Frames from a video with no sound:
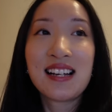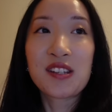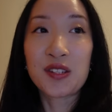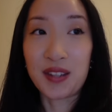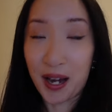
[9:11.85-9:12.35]

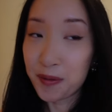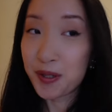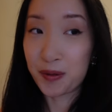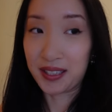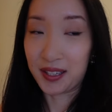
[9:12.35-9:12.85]
So that
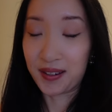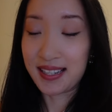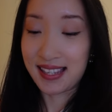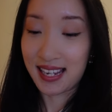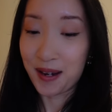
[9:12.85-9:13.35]
was really
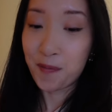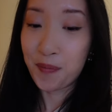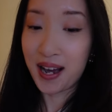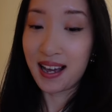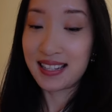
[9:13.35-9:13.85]
crazy,
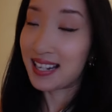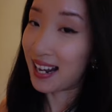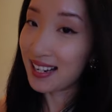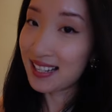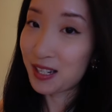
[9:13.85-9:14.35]
but
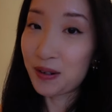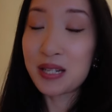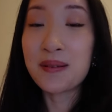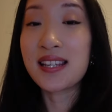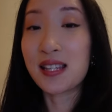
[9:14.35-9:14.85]
tonight is going
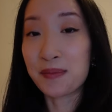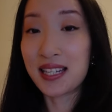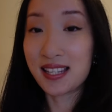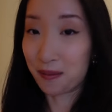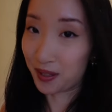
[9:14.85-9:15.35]
to be
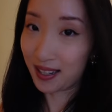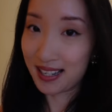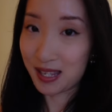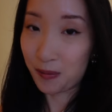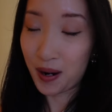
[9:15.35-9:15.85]
something similar
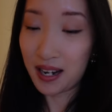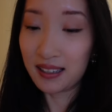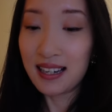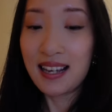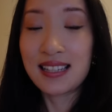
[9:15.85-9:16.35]
as
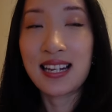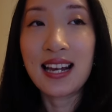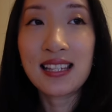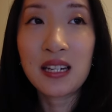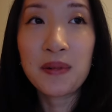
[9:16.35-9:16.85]
well. Tonight
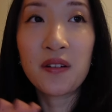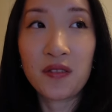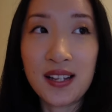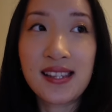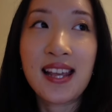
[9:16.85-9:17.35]
is gonna be
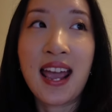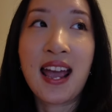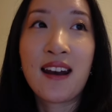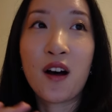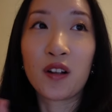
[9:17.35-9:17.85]
friends
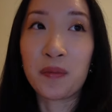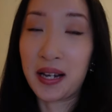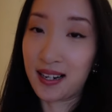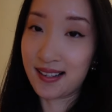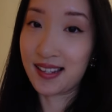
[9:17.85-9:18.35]
and all of
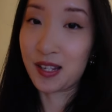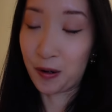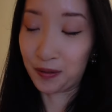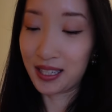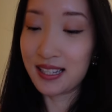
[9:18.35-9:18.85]
my cousins
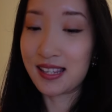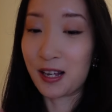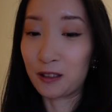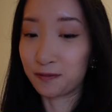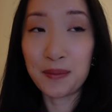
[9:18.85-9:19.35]
only,
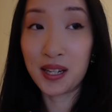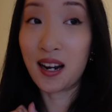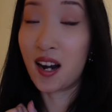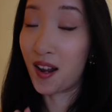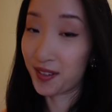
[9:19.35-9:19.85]
so it's gonna be
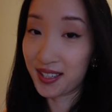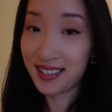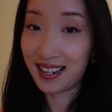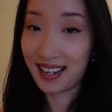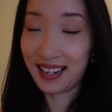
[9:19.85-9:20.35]
another
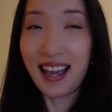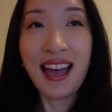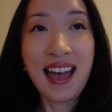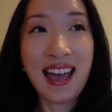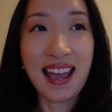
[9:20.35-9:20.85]
good night,
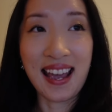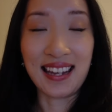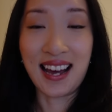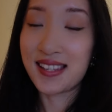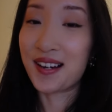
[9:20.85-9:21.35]

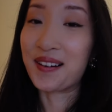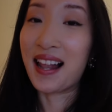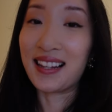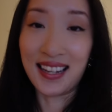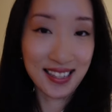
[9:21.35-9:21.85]
and so
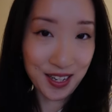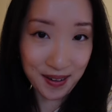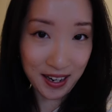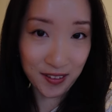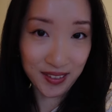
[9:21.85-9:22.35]
let's go
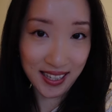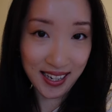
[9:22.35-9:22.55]
head over